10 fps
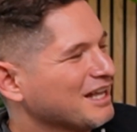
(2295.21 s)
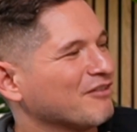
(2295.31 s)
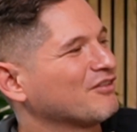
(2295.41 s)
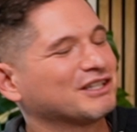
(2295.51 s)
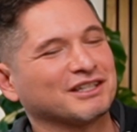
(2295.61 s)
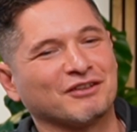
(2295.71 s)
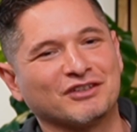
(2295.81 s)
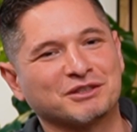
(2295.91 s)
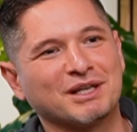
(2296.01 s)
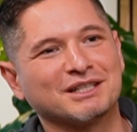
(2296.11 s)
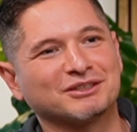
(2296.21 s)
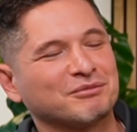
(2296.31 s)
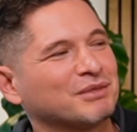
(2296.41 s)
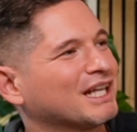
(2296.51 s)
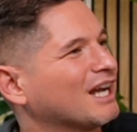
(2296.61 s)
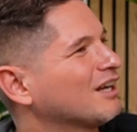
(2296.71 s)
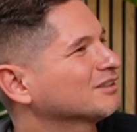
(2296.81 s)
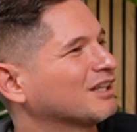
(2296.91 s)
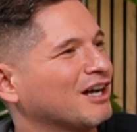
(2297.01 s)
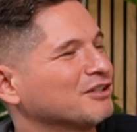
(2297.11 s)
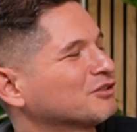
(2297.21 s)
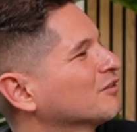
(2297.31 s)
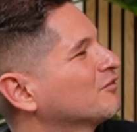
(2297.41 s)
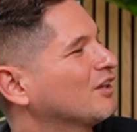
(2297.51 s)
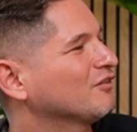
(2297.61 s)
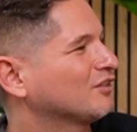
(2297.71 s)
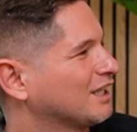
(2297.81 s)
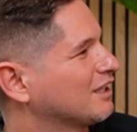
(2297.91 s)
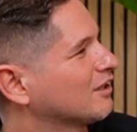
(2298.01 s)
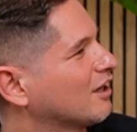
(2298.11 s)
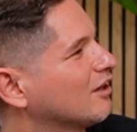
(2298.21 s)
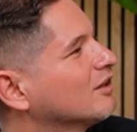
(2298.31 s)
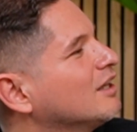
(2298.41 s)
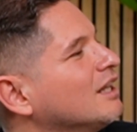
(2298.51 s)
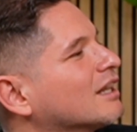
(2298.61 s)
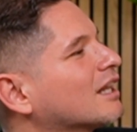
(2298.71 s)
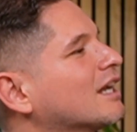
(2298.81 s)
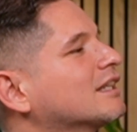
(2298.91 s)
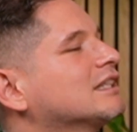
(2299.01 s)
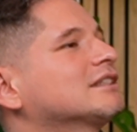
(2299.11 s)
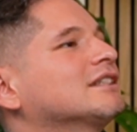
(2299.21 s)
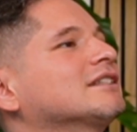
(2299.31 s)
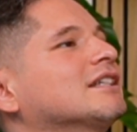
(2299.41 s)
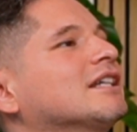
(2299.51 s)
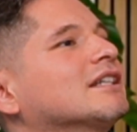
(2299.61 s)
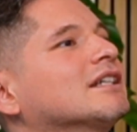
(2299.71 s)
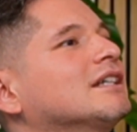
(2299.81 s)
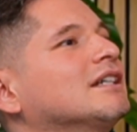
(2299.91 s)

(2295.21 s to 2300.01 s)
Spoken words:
If it's me and somebody else, 150. You know, like, this isn't.